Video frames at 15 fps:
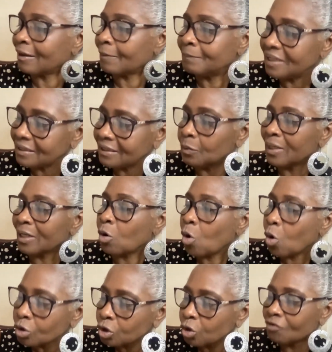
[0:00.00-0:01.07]
of picnic where
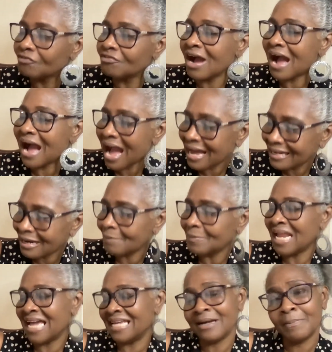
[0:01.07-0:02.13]
come down from Adam
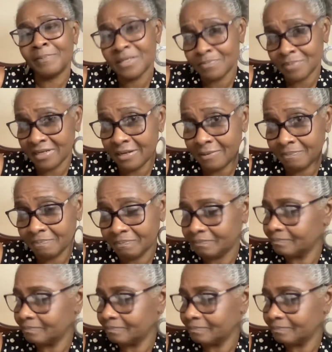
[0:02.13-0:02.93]
line of people them.